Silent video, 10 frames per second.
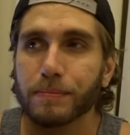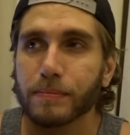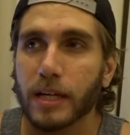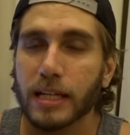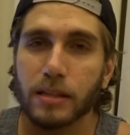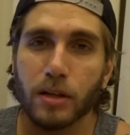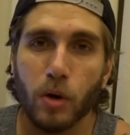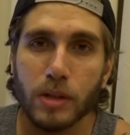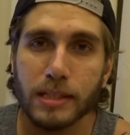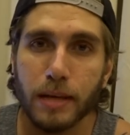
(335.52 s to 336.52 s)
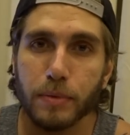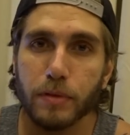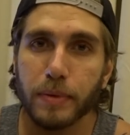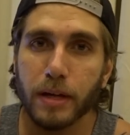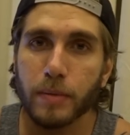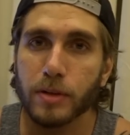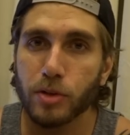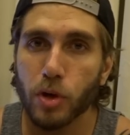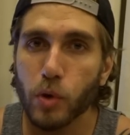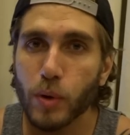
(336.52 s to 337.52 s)
I guess the concept of becoming
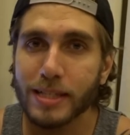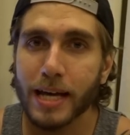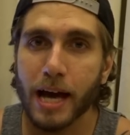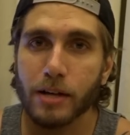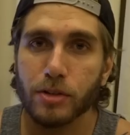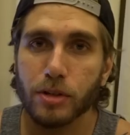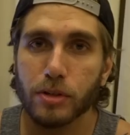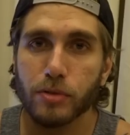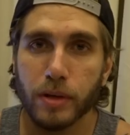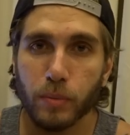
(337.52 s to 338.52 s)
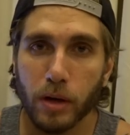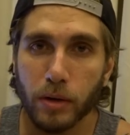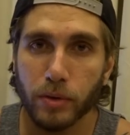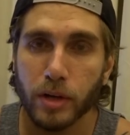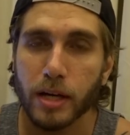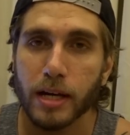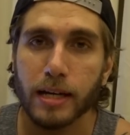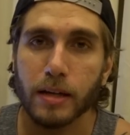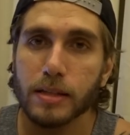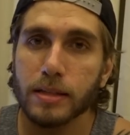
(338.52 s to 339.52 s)
too attached to the dream world.
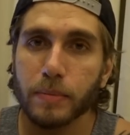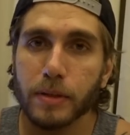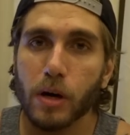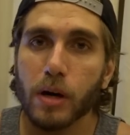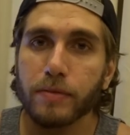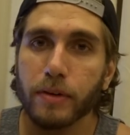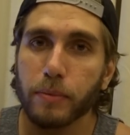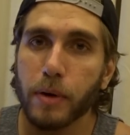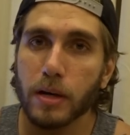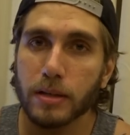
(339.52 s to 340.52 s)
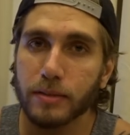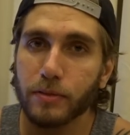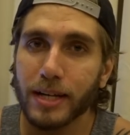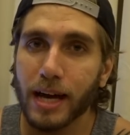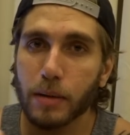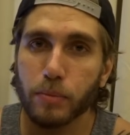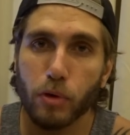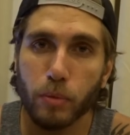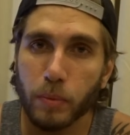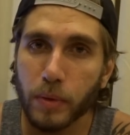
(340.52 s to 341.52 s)
Now this is something that I've never personally really had a
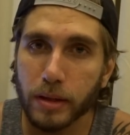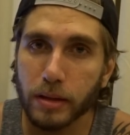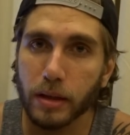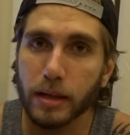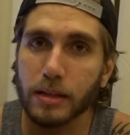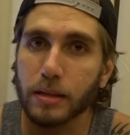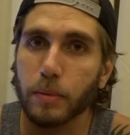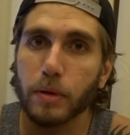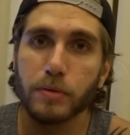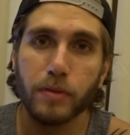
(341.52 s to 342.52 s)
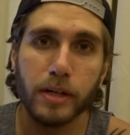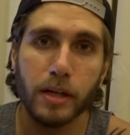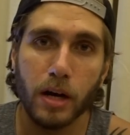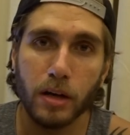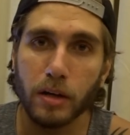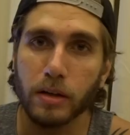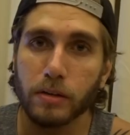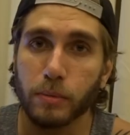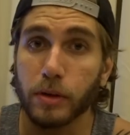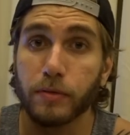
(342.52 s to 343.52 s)
problem with, like, except when I was very young
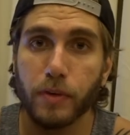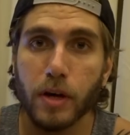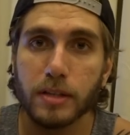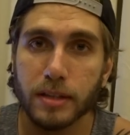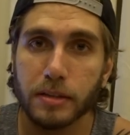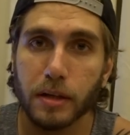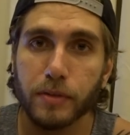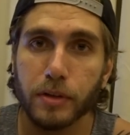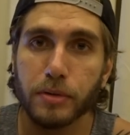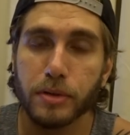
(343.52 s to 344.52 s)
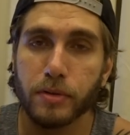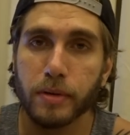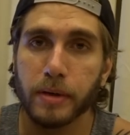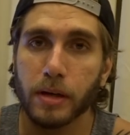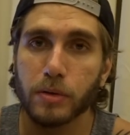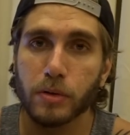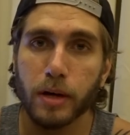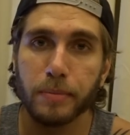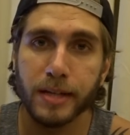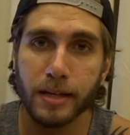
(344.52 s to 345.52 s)
and when I'd first discovered lucid dreaming, I was
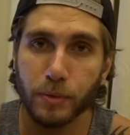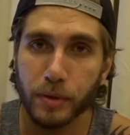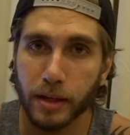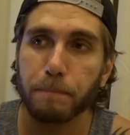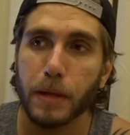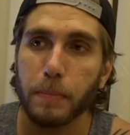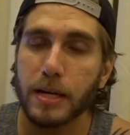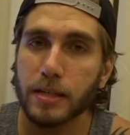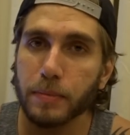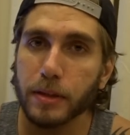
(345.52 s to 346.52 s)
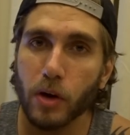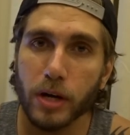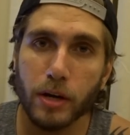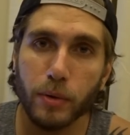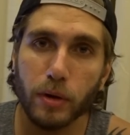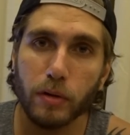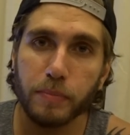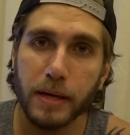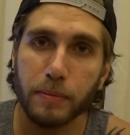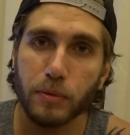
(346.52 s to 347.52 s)
quite obsessed with it. But it's something that I know a lot of
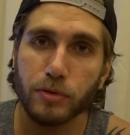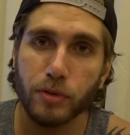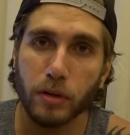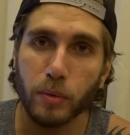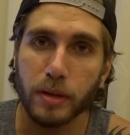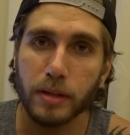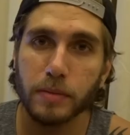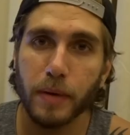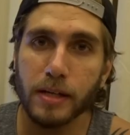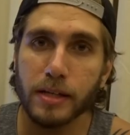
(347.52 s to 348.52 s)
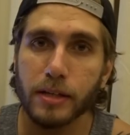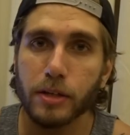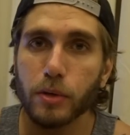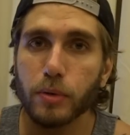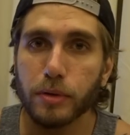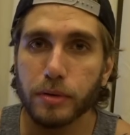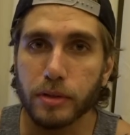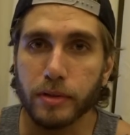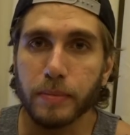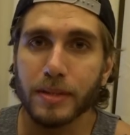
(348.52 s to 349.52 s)
people struggle with, especially new lucid
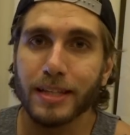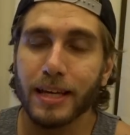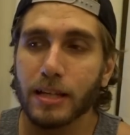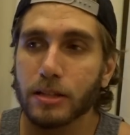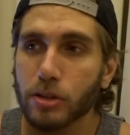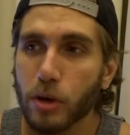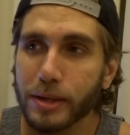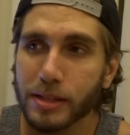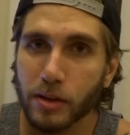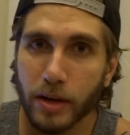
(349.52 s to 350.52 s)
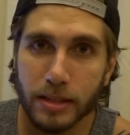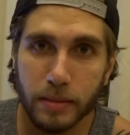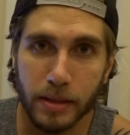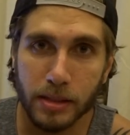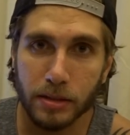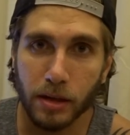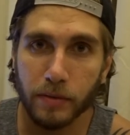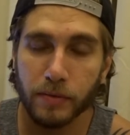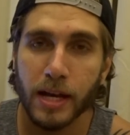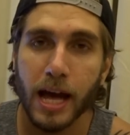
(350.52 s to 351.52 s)
dreamers. They get so excited about this
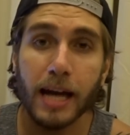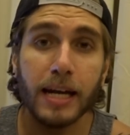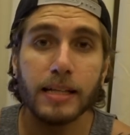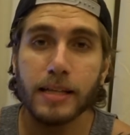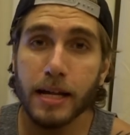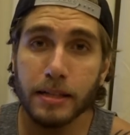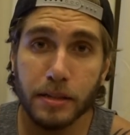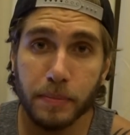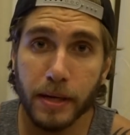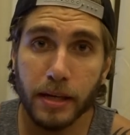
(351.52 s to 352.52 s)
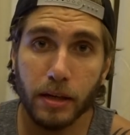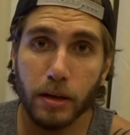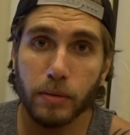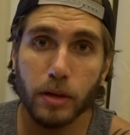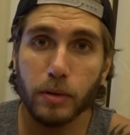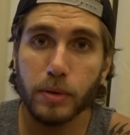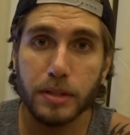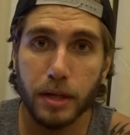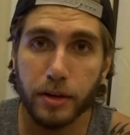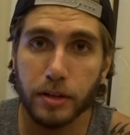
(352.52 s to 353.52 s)
stuff, and it tends to be, I don't want to
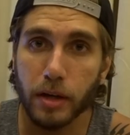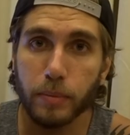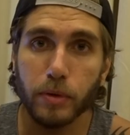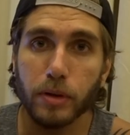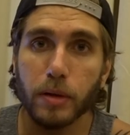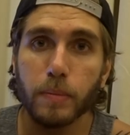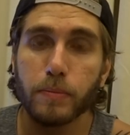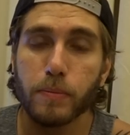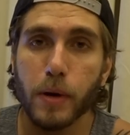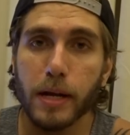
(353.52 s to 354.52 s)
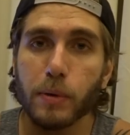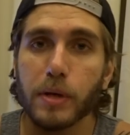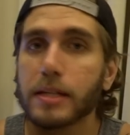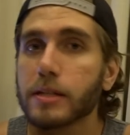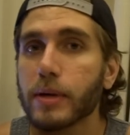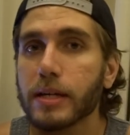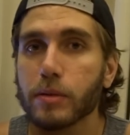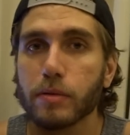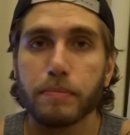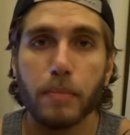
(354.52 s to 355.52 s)
stereotype or, you know, put anyone into any
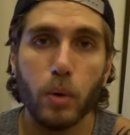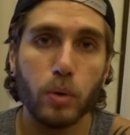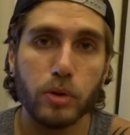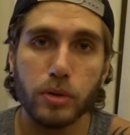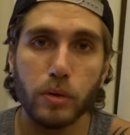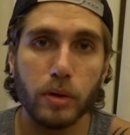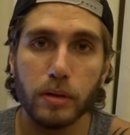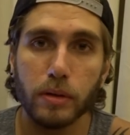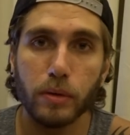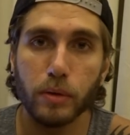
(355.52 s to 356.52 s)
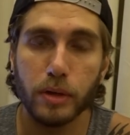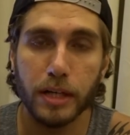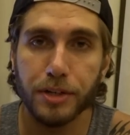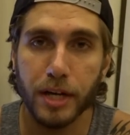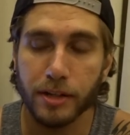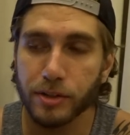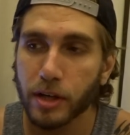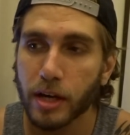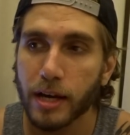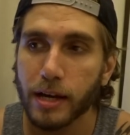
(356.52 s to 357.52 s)
sort of molds or cliches.
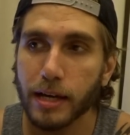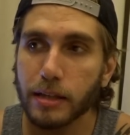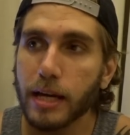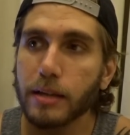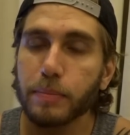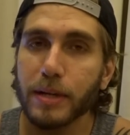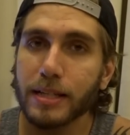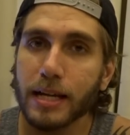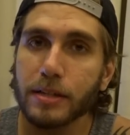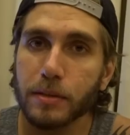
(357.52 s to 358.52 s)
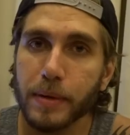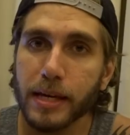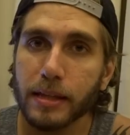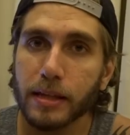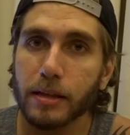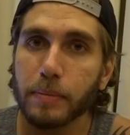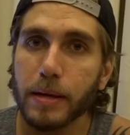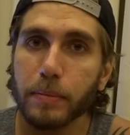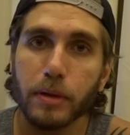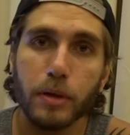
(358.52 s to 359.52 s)
It tends to be the
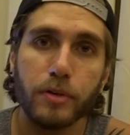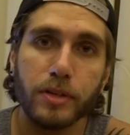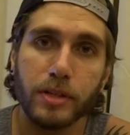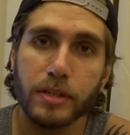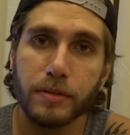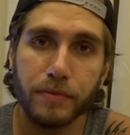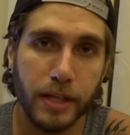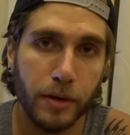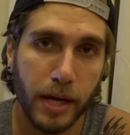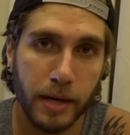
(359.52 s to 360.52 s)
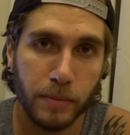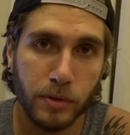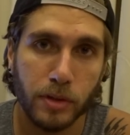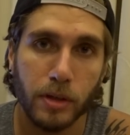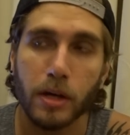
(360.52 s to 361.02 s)
people who are interested in video games.